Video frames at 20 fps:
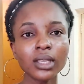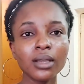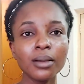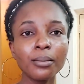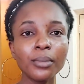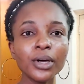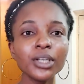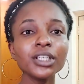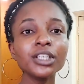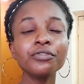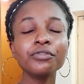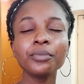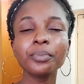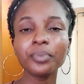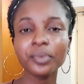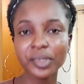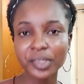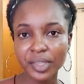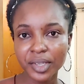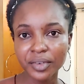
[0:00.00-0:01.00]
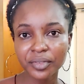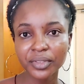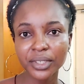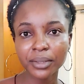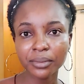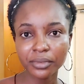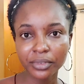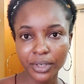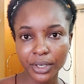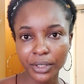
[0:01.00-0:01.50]
But if you preserve
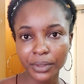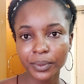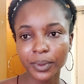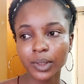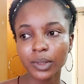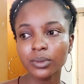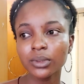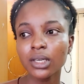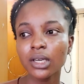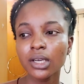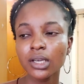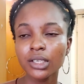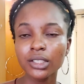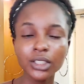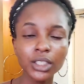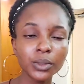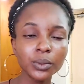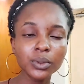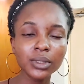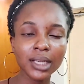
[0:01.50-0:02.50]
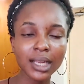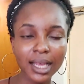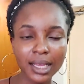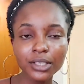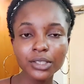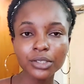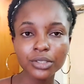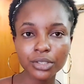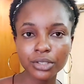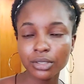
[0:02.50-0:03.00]
them very well, they would
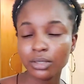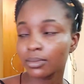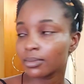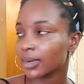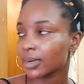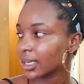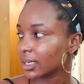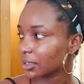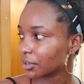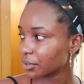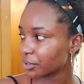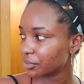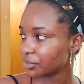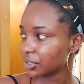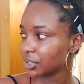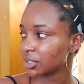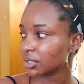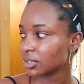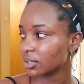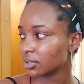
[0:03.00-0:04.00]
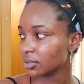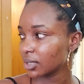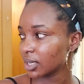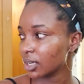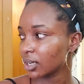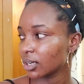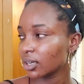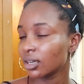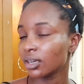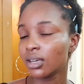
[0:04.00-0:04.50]
last you. My crayfish is still
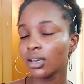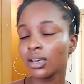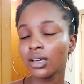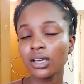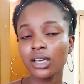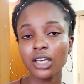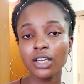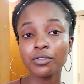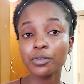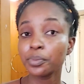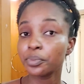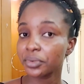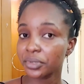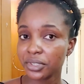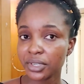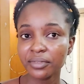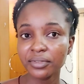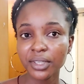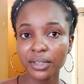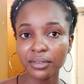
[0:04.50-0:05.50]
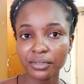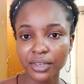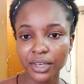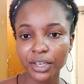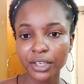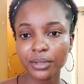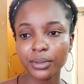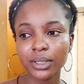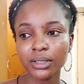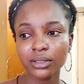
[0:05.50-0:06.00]
here. If you preserve them
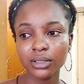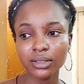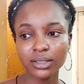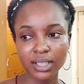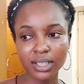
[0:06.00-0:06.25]
very well, they'll